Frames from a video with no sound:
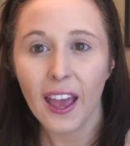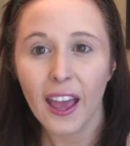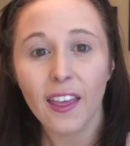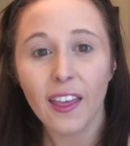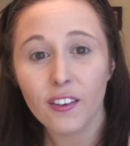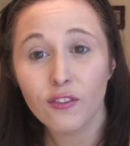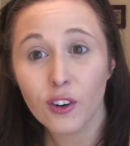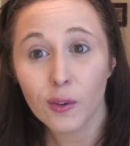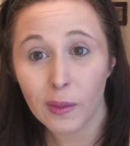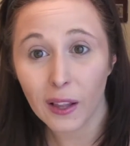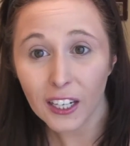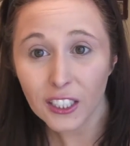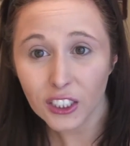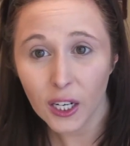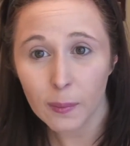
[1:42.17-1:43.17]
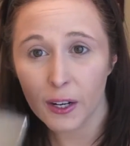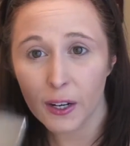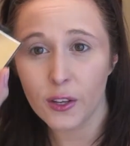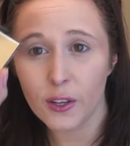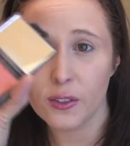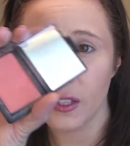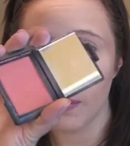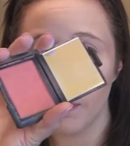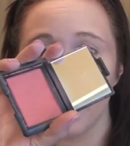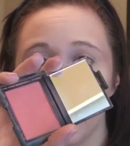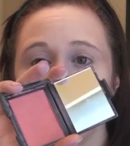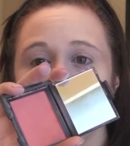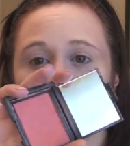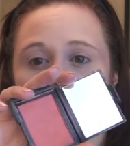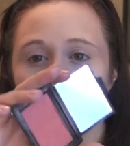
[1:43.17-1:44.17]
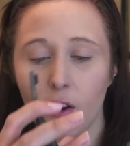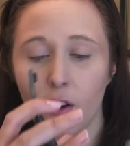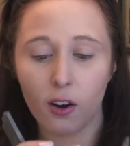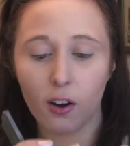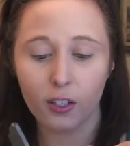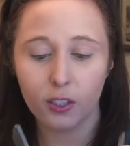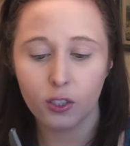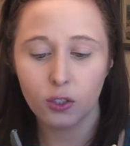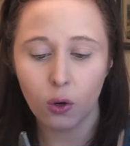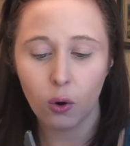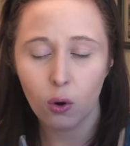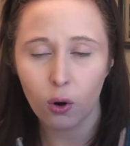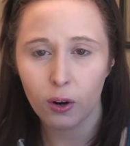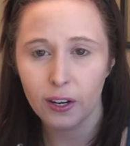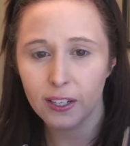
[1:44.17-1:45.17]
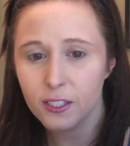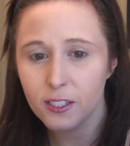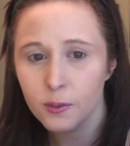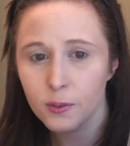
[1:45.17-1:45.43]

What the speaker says: And then for blush, I'm going to use a bit of the NARS Torrid.